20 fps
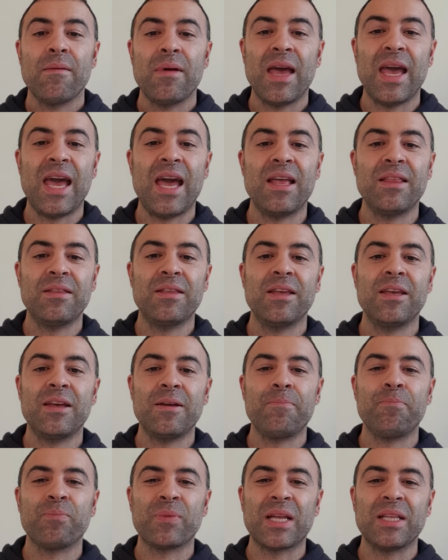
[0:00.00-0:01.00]
And
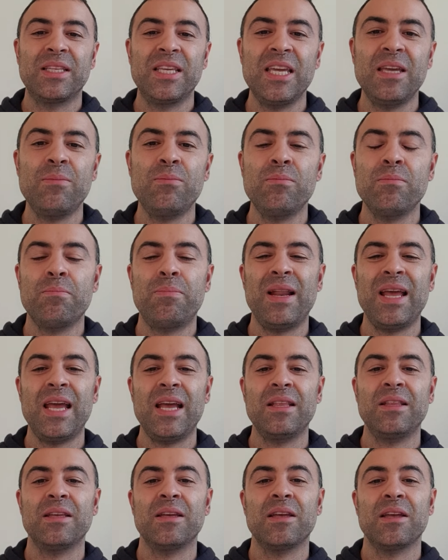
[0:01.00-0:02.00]
the team
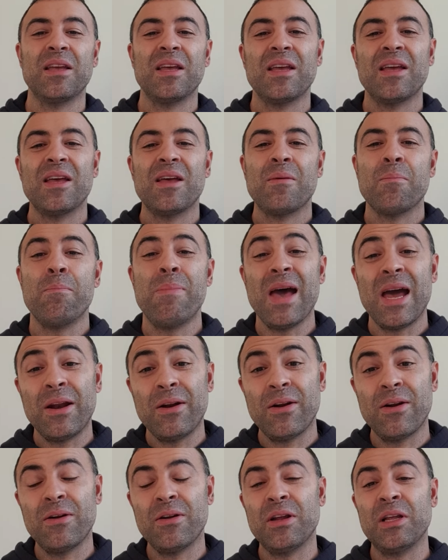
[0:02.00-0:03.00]
played
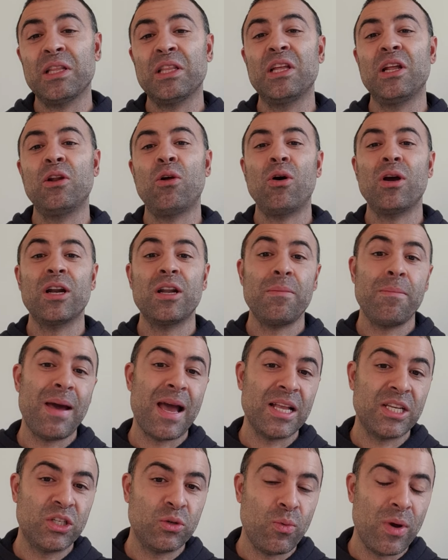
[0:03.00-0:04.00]
better the longer the
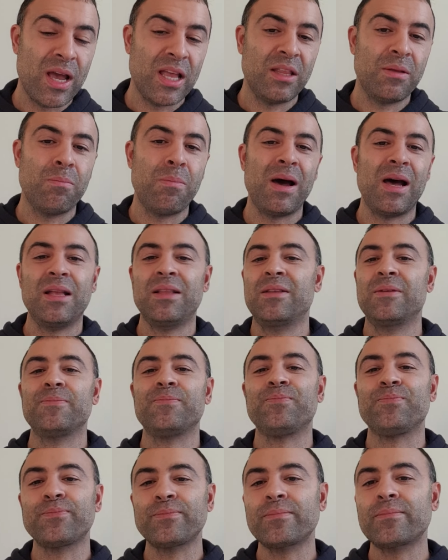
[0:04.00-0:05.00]
match went, but